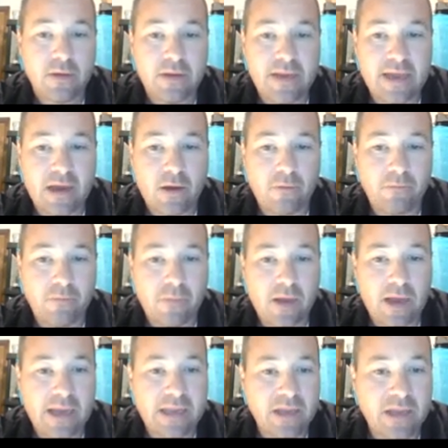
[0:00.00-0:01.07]
Now,
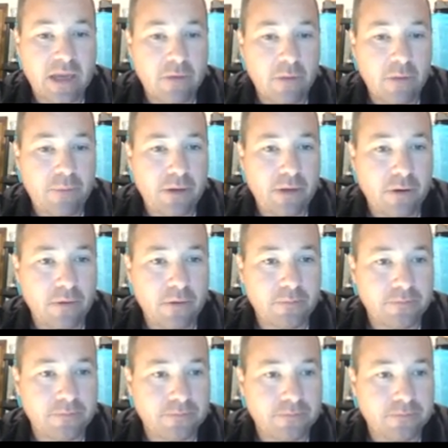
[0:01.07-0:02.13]
I can come up here
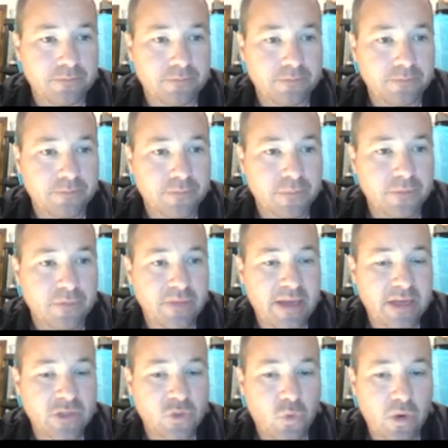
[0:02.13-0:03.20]

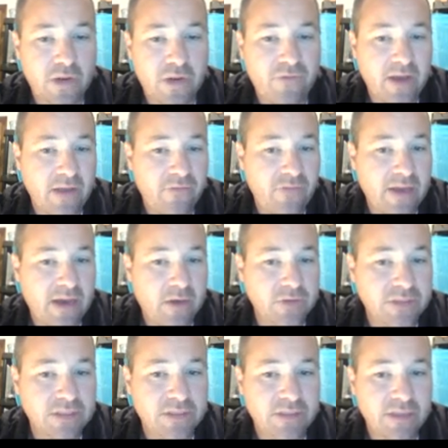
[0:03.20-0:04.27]
at
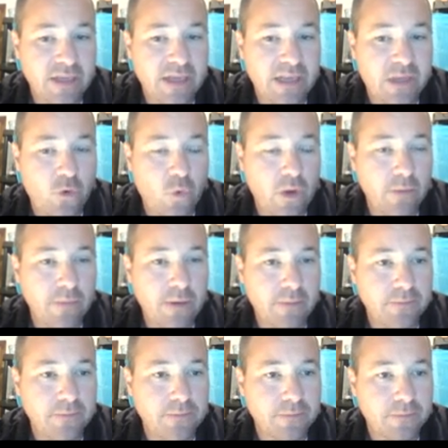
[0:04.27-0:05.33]
25,000 and equipment.
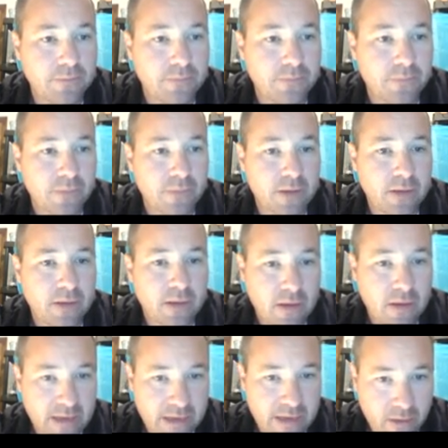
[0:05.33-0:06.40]

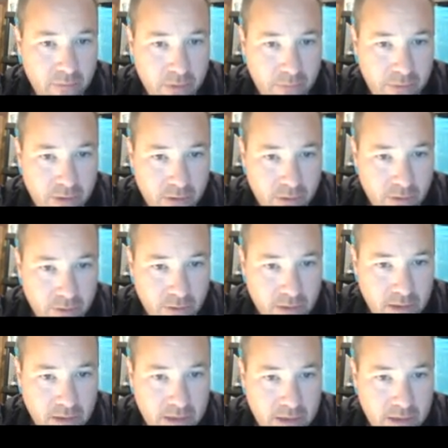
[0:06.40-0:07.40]
I come up here.